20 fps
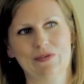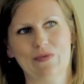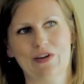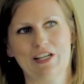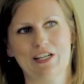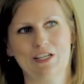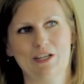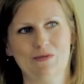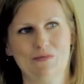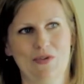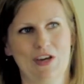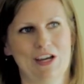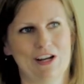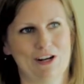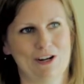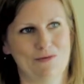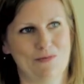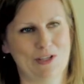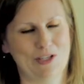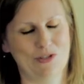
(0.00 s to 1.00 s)
when
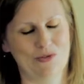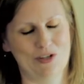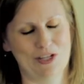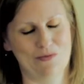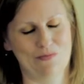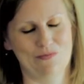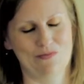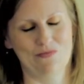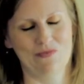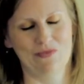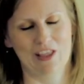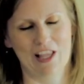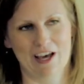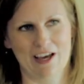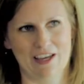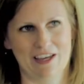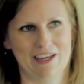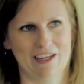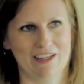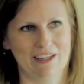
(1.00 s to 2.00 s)
compared between
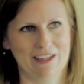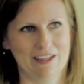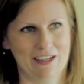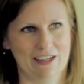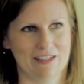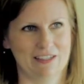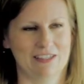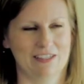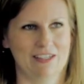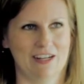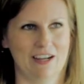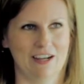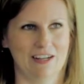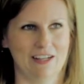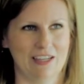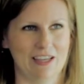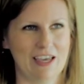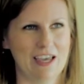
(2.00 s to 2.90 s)
lying and standing,